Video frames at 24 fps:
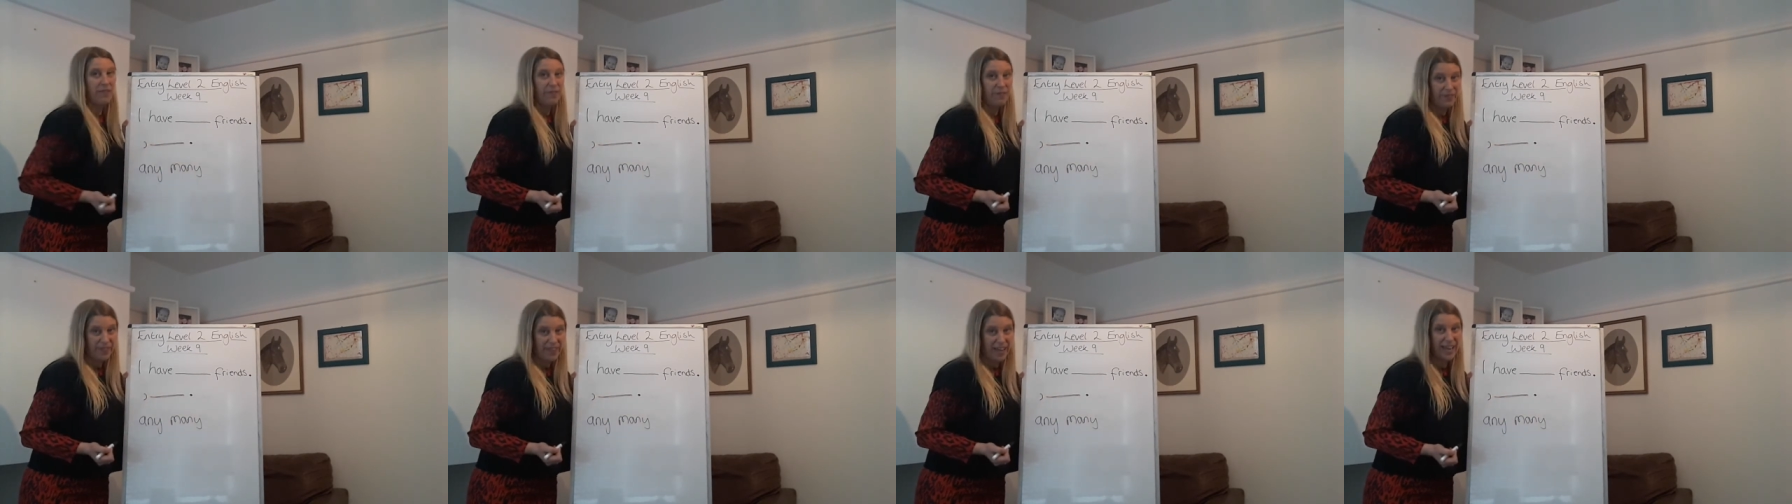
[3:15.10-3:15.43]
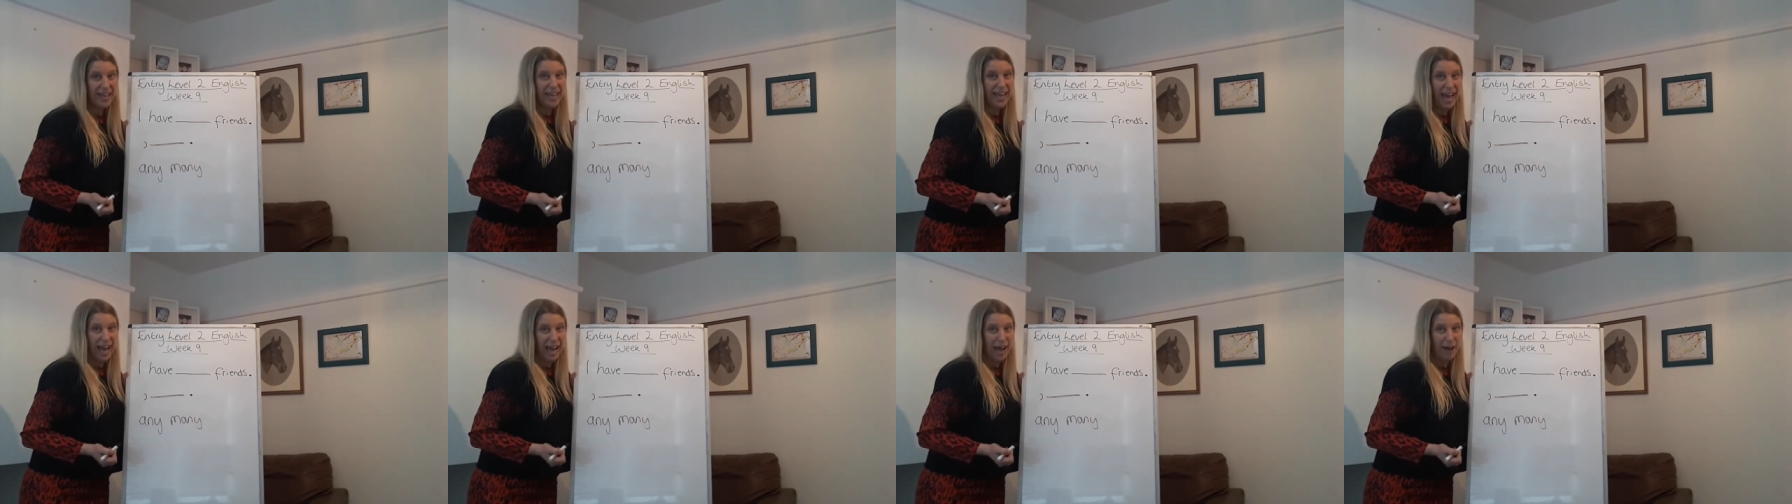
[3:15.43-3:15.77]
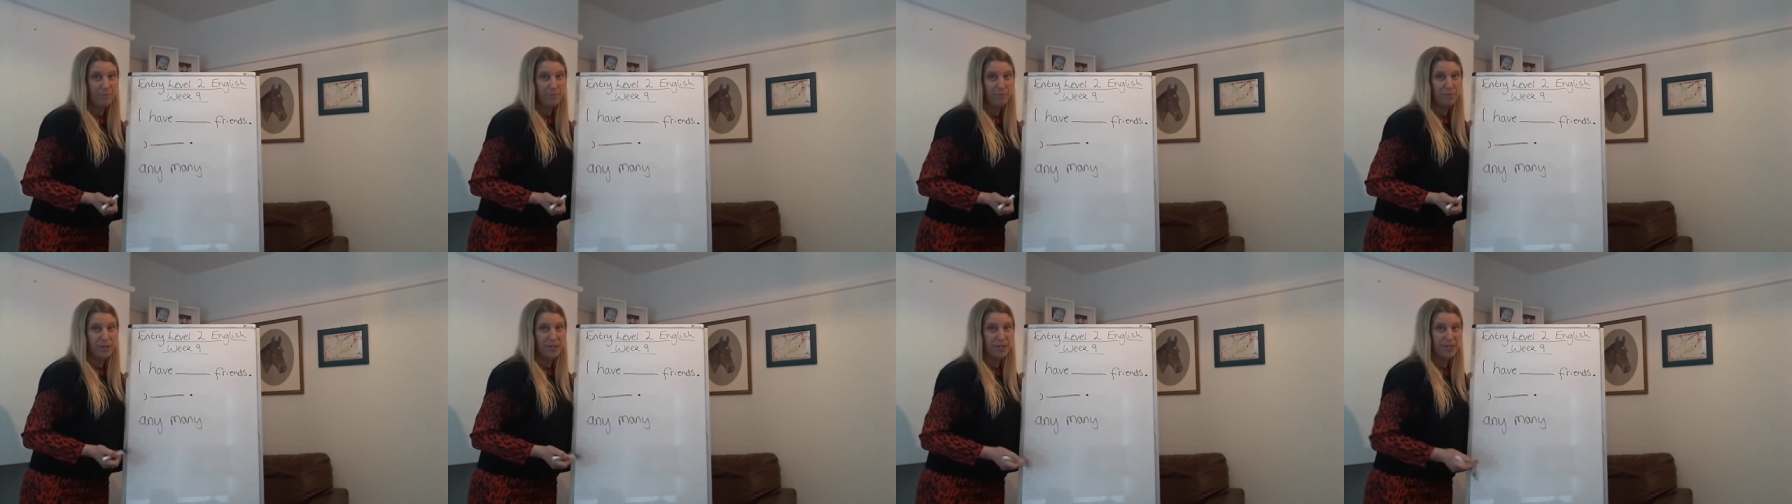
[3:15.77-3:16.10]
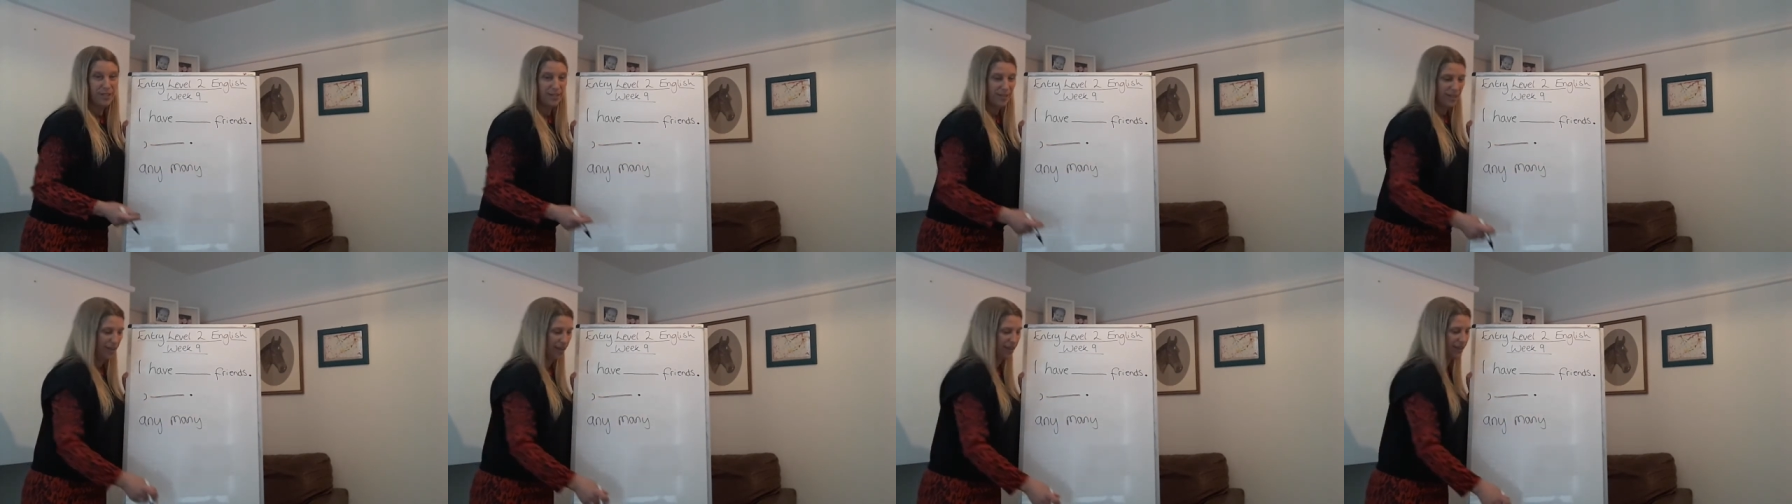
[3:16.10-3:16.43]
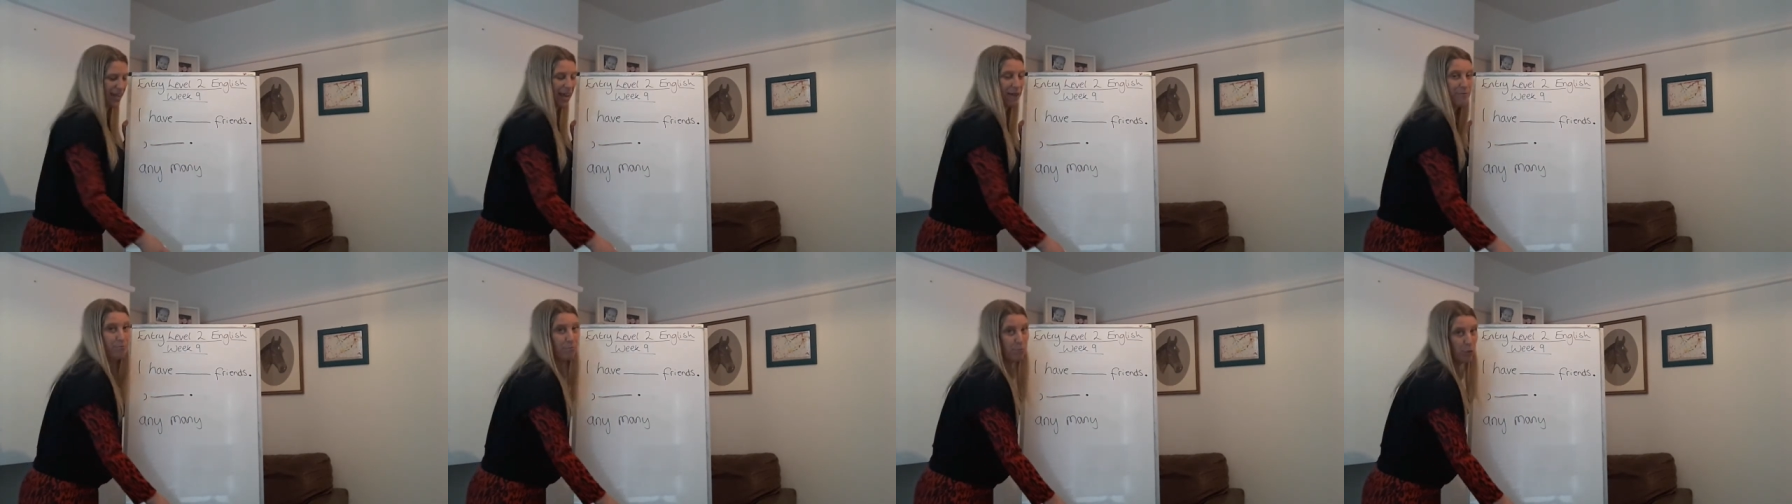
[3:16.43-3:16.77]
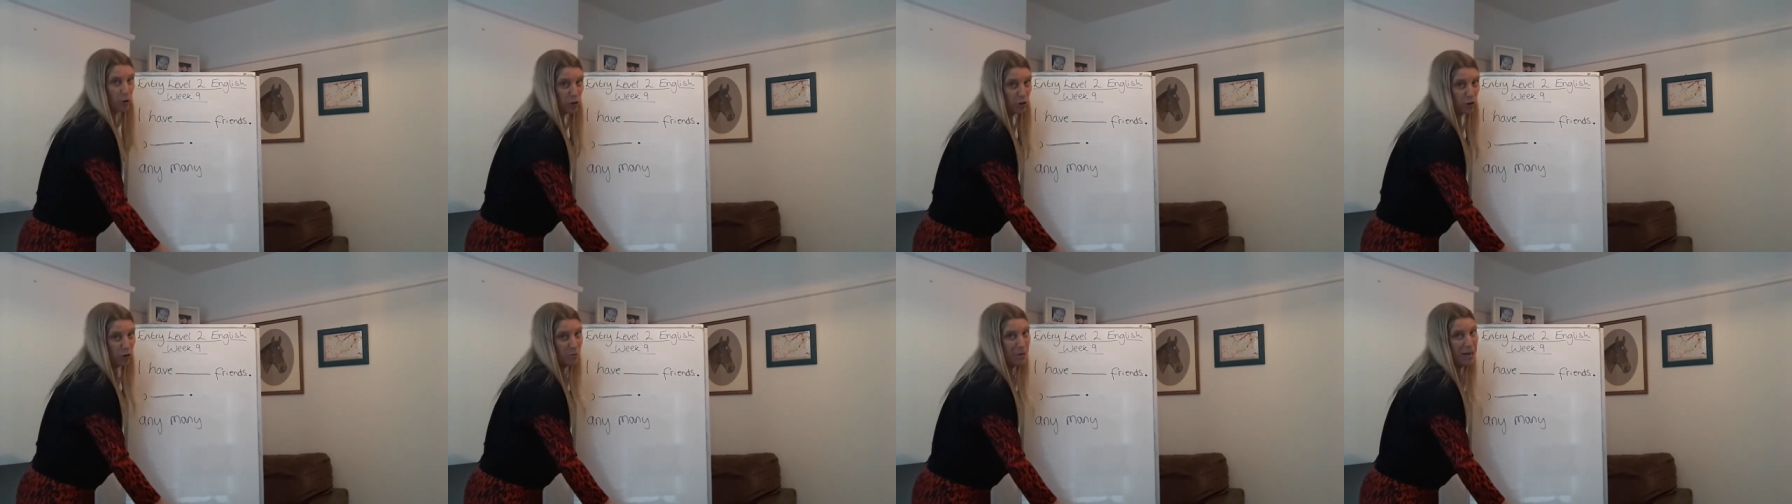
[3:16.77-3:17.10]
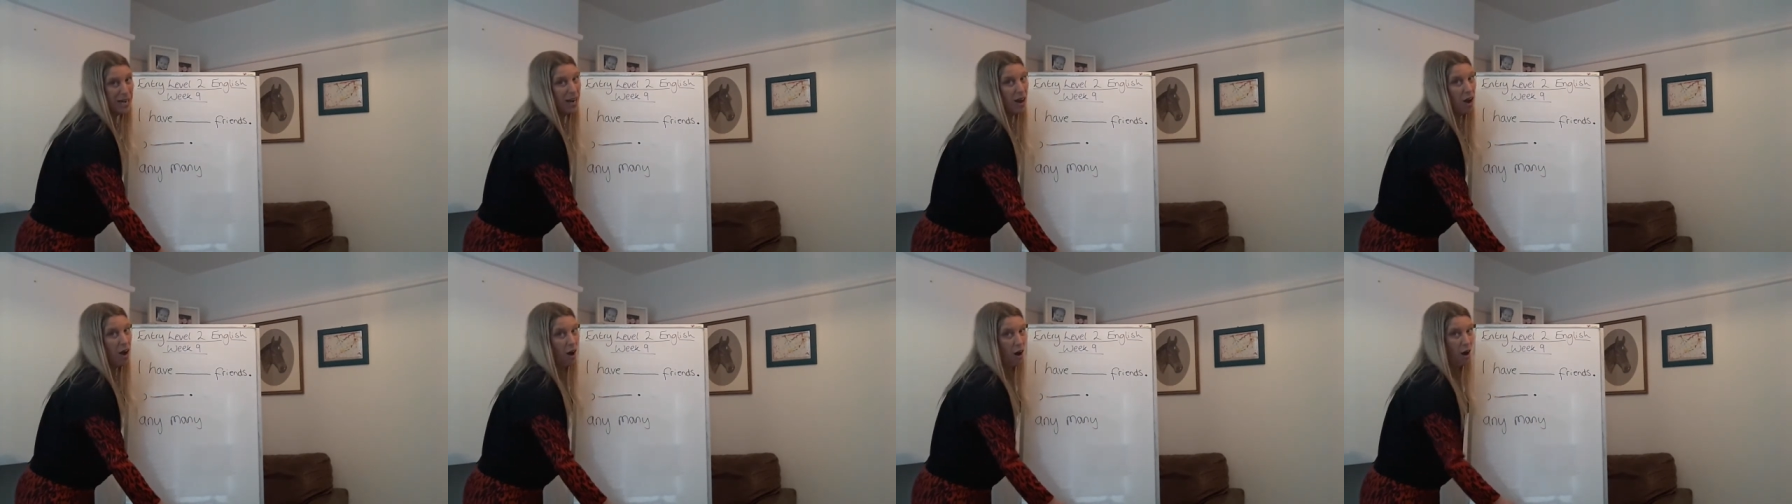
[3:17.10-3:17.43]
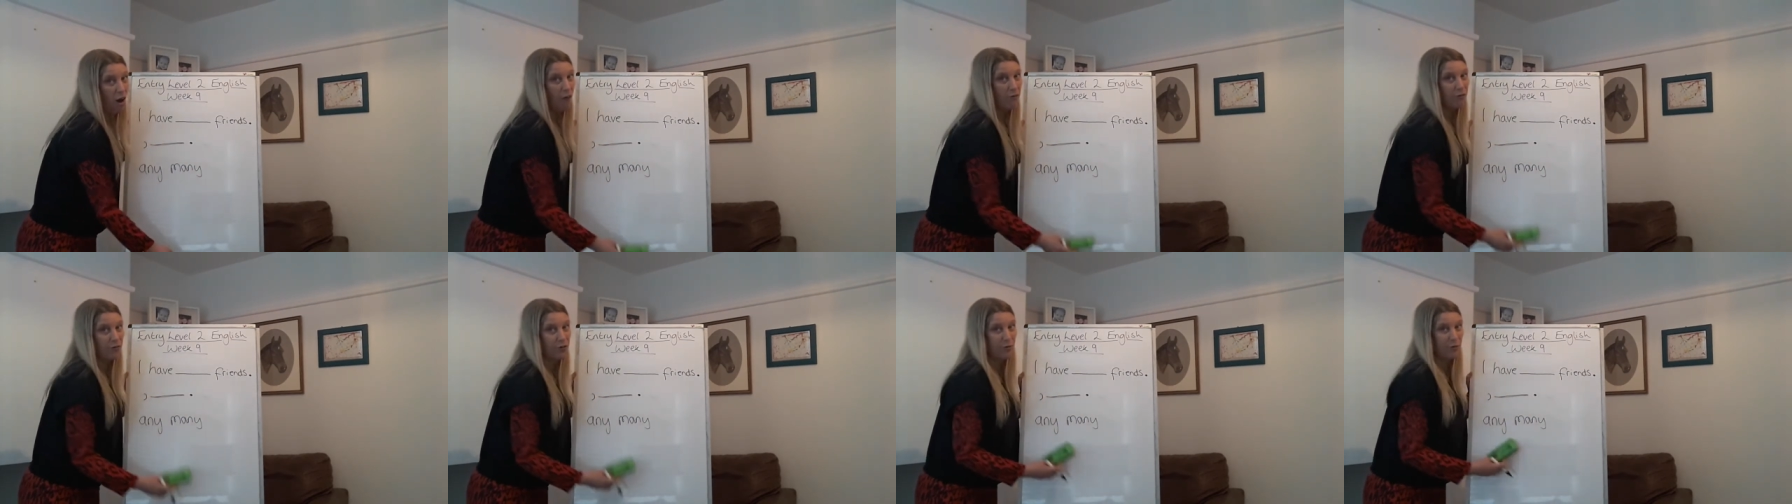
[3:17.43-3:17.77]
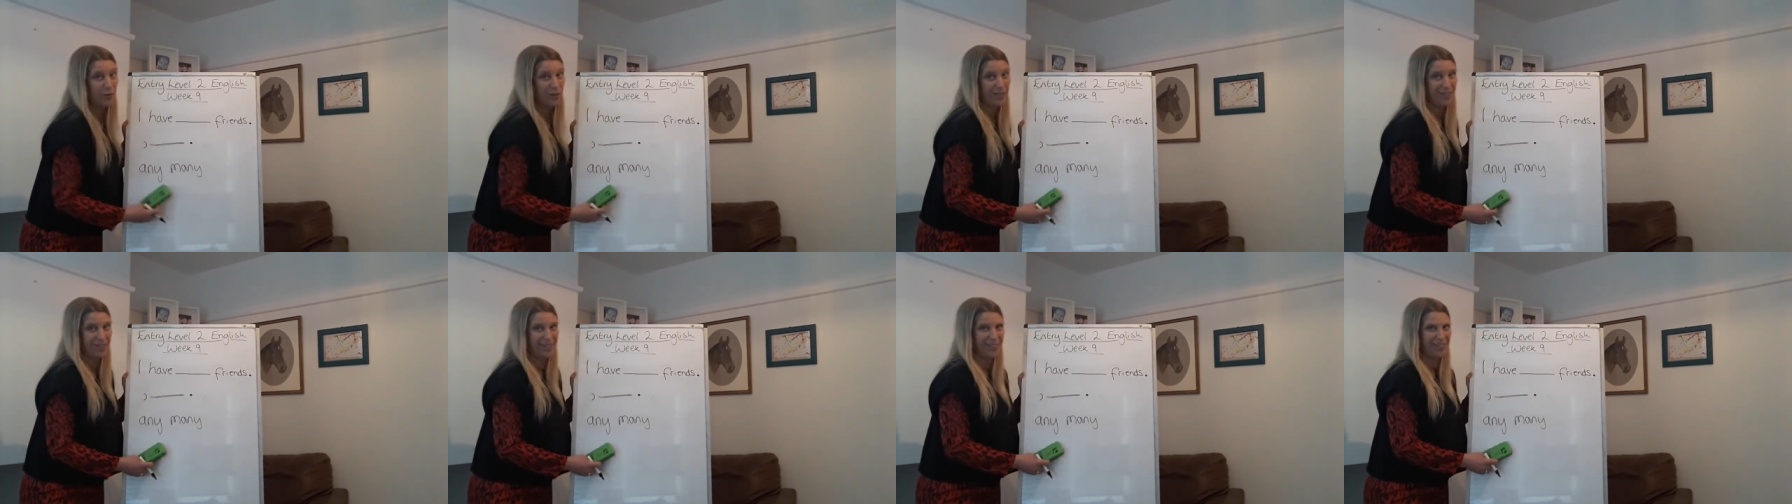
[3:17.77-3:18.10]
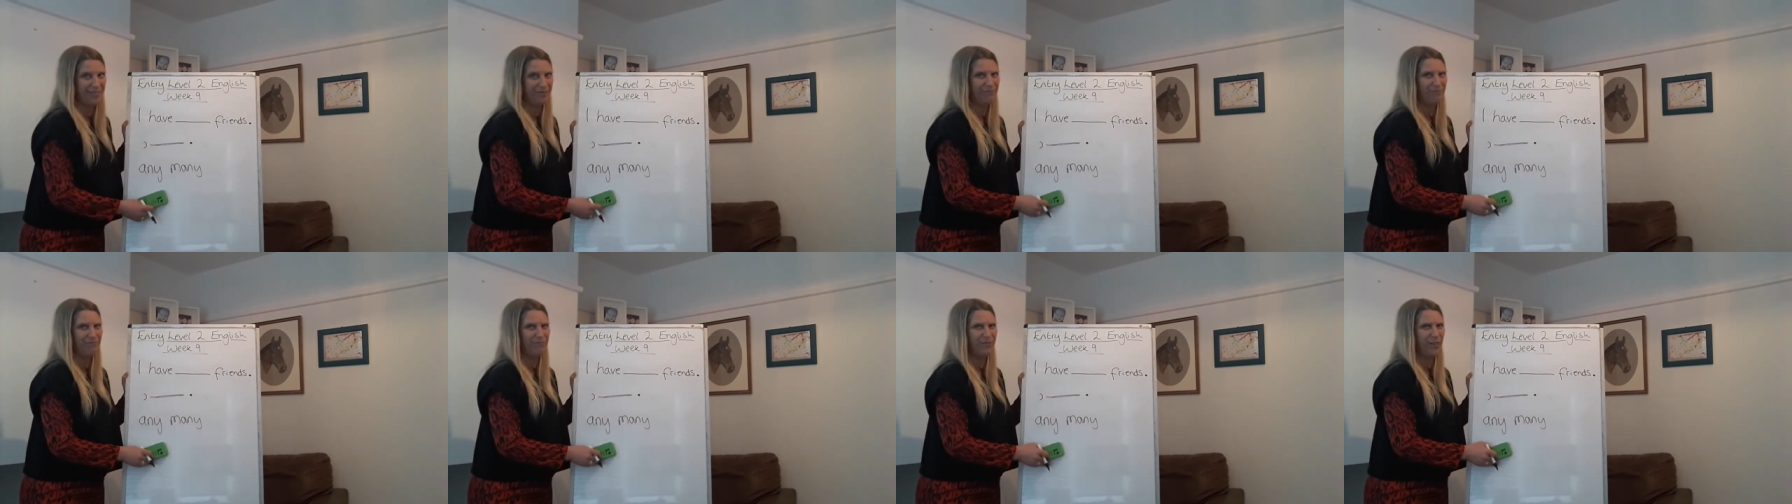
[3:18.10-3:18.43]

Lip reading: the gaps and then put them in afterwards.